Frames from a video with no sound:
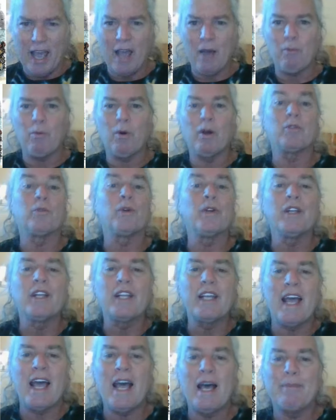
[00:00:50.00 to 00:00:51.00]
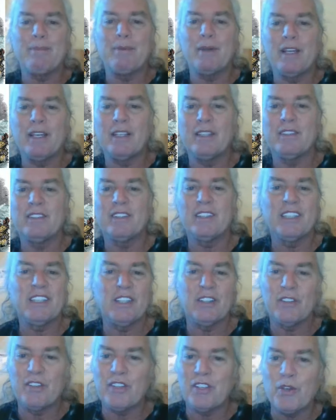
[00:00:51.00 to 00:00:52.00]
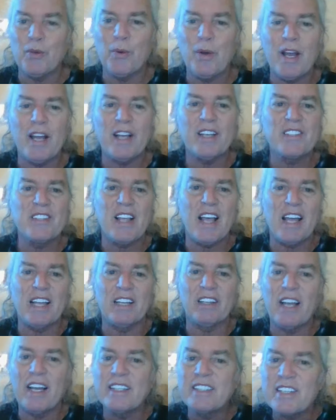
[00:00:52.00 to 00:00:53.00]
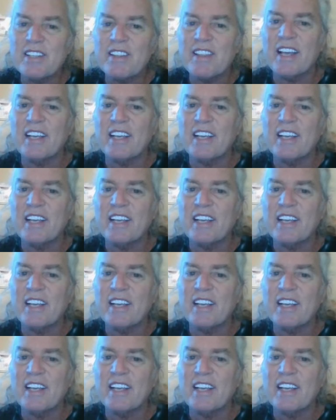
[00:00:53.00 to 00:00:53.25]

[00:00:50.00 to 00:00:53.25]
at what really happened here in the US that led to